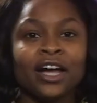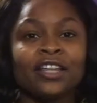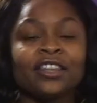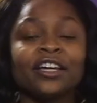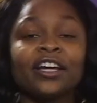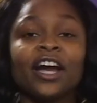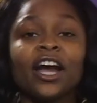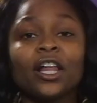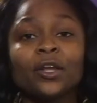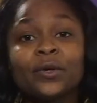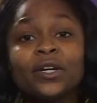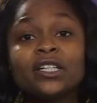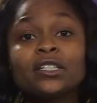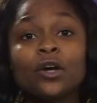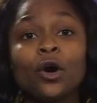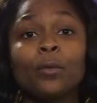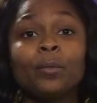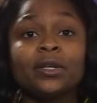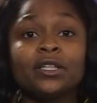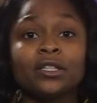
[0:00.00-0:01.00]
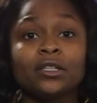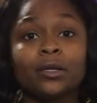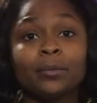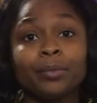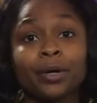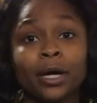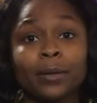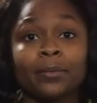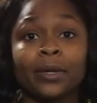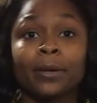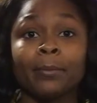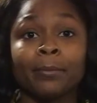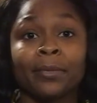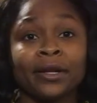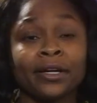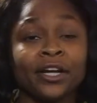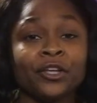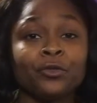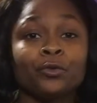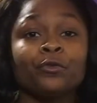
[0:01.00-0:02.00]
The gallery is open to the public
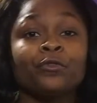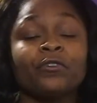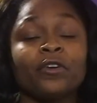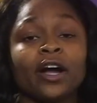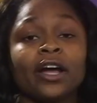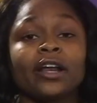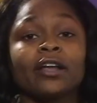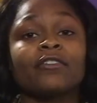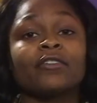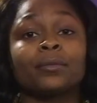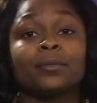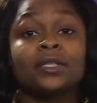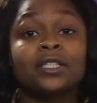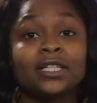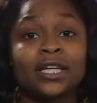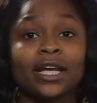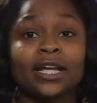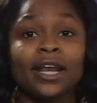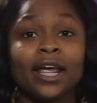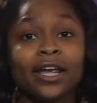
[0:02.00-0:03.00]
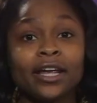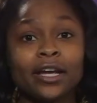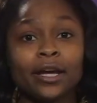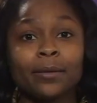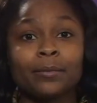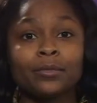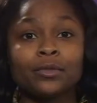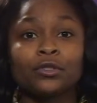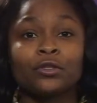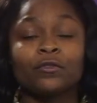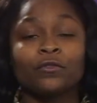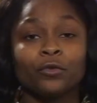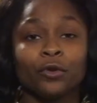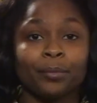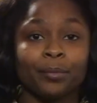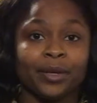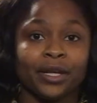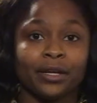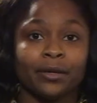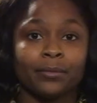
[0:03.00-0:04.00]
Monday through Friday from 10 a.m. to 4
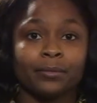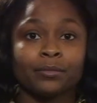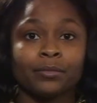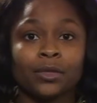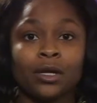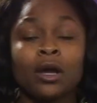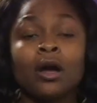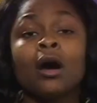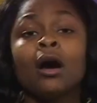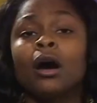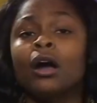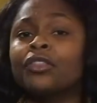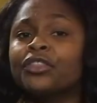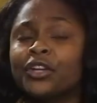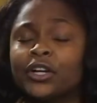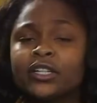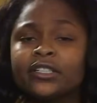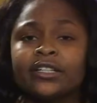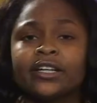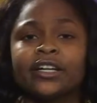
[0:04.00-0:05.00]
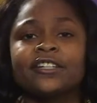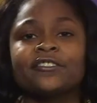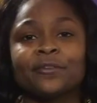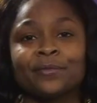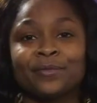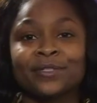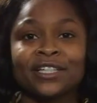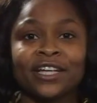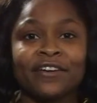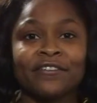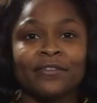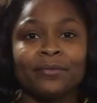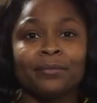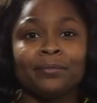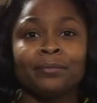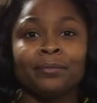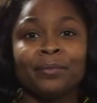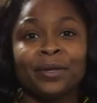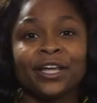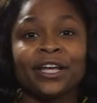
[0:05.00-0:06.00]
p.m., on Thursdays from 7
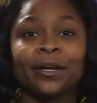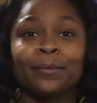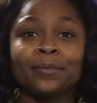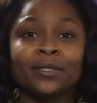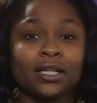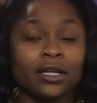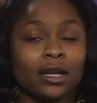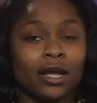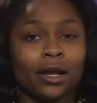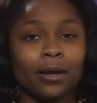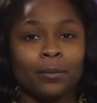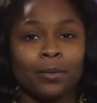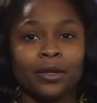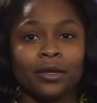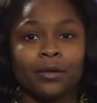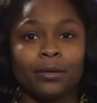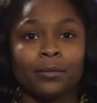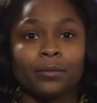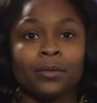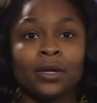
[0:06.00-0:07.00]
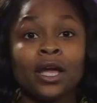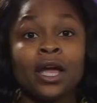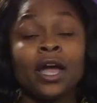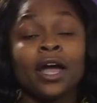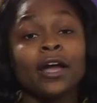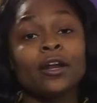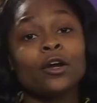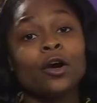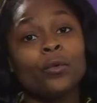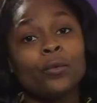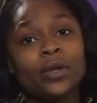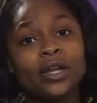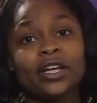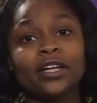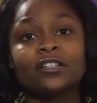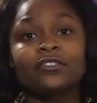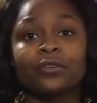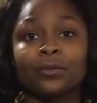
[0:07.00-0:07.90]
p.m. to 9 p.m., and on weekends